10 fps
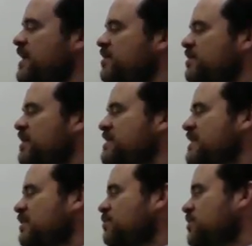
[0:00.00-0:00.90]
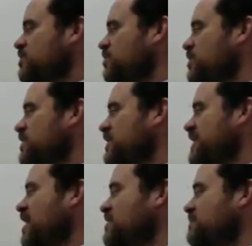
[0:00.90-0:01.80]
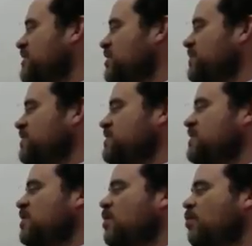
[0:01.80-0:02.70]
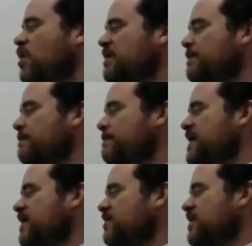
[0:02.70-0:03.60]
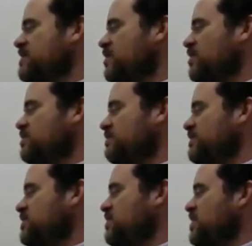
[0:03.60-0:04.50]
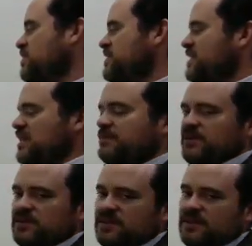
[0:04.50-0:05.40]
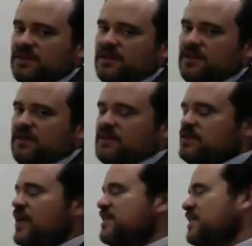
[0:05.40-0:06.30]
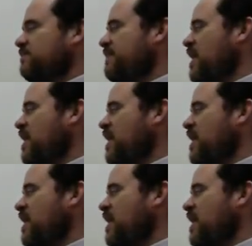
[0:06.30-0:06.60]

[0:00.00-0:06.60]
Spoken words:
meter is equal to 1,000 millimeters. 1 meter is also equivalent to 100 centimeters. So I can say the